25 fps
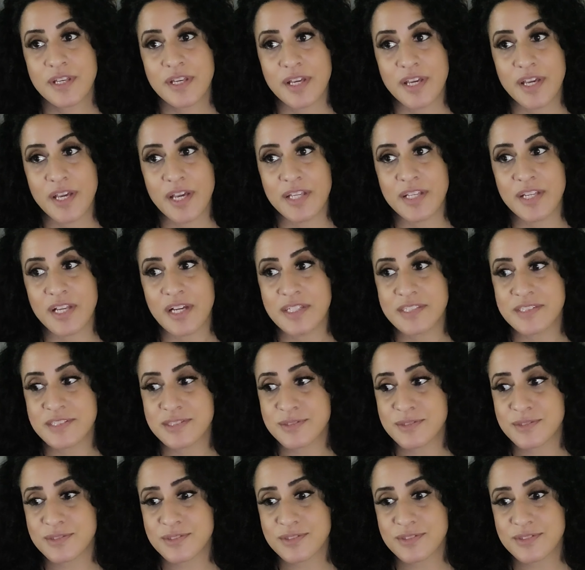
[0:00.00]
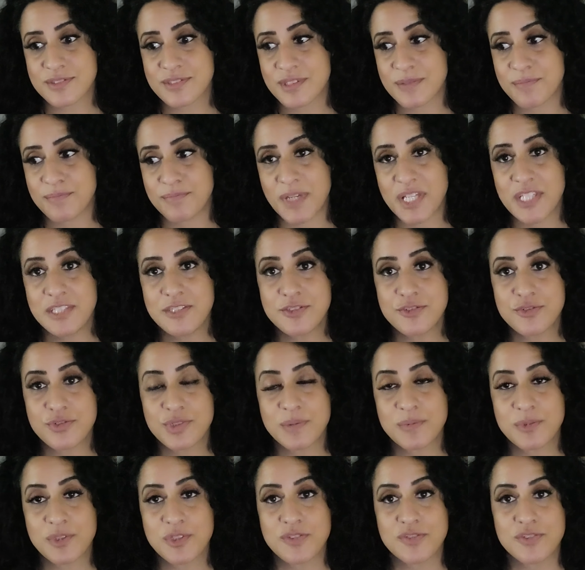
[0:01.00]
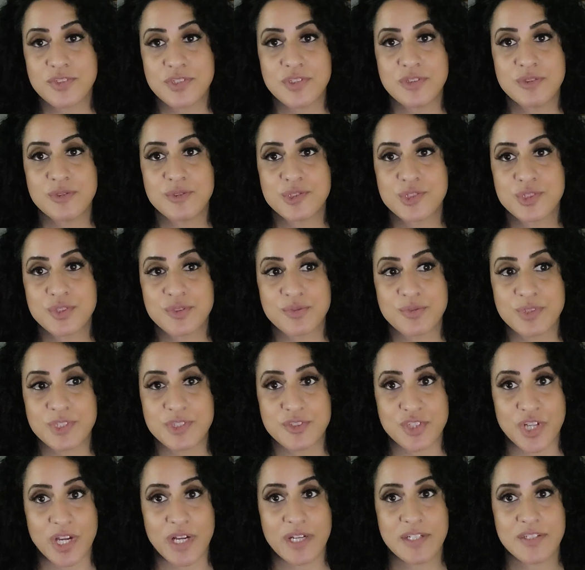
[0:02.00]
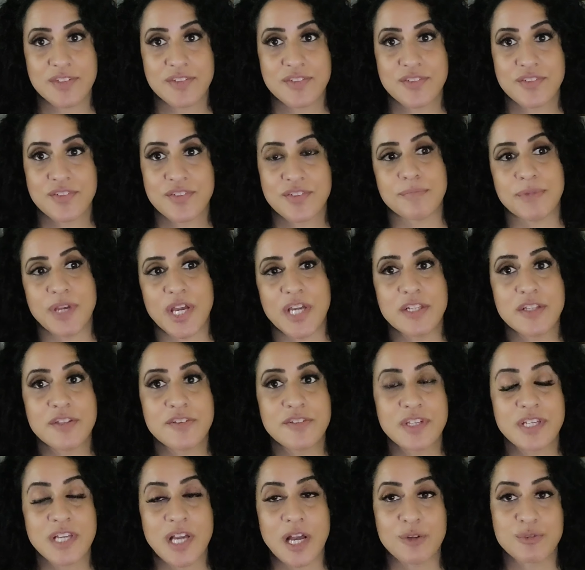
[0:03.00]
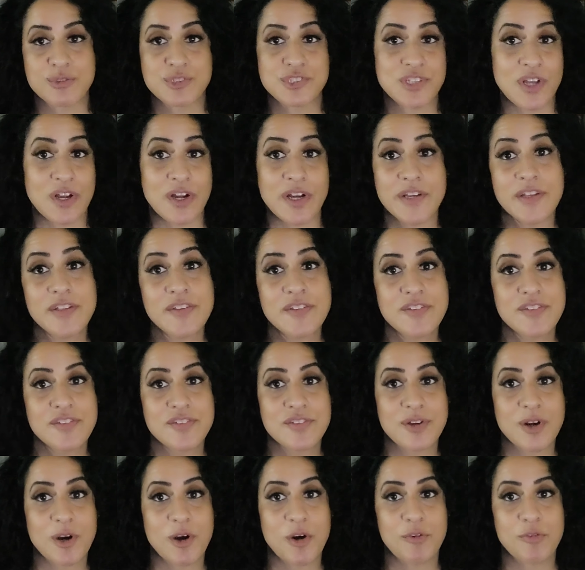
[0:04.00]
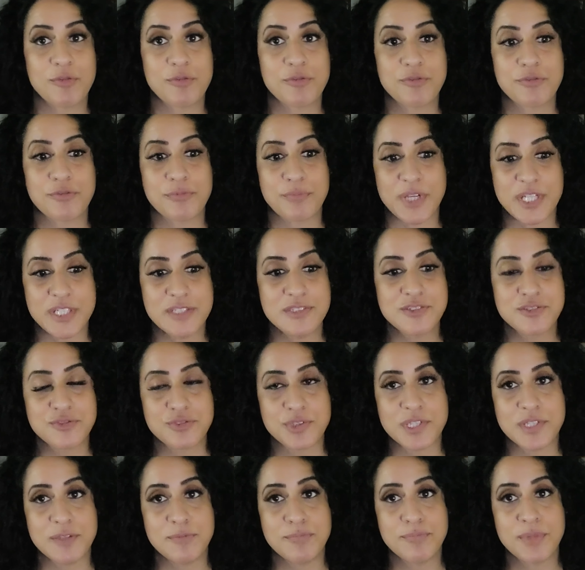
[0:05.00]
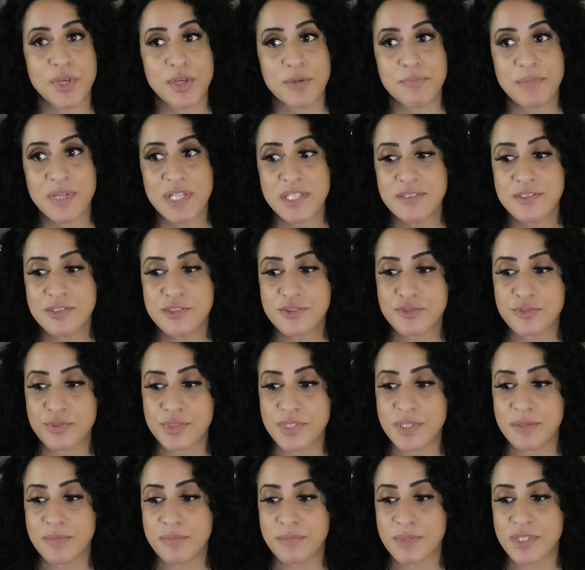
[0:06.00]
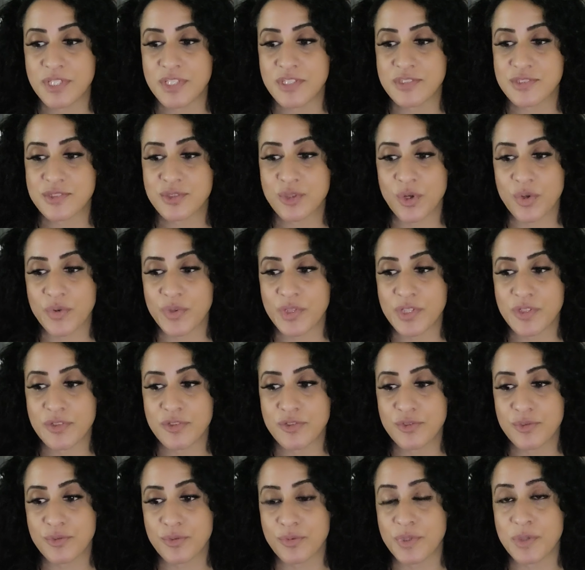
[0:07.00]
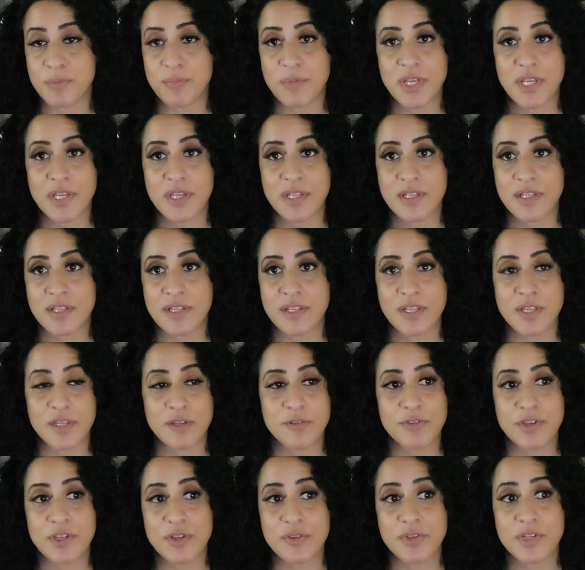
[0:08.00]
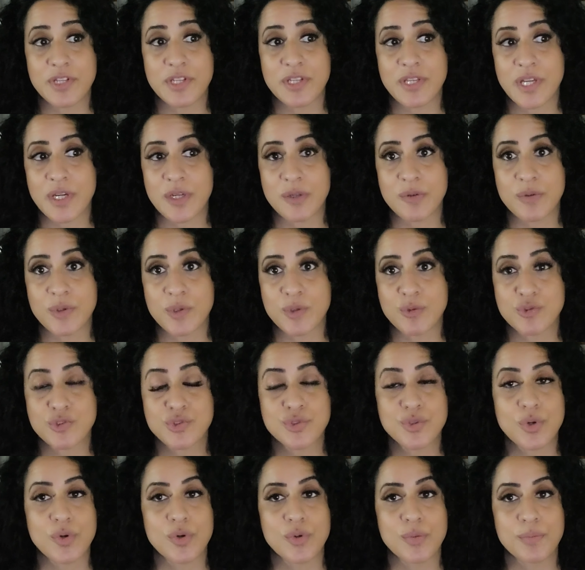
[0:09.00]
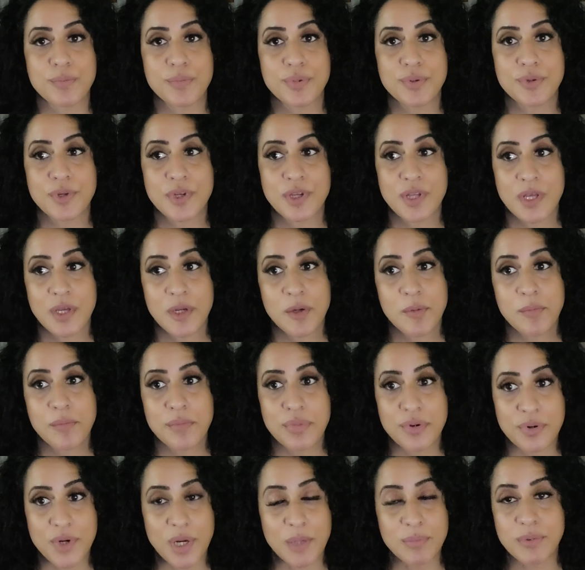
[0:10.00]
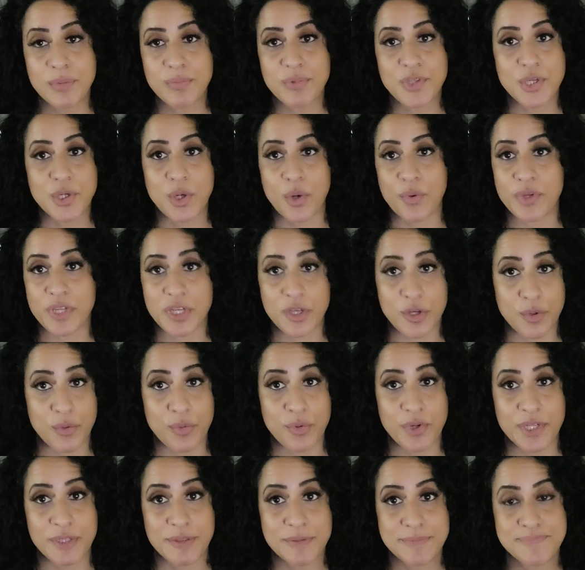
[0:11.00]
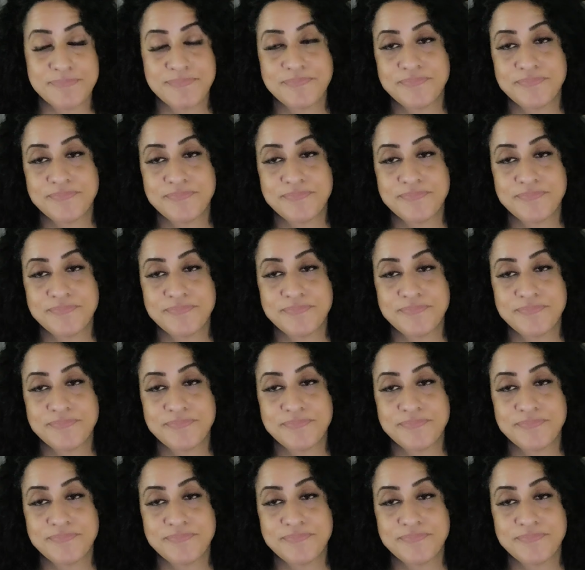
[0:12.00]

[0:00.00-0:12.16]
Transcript: And as mainstream continues to reject anything outside of mainstream, mainstream is going to remain in a very narrow scope, probably going nowhere.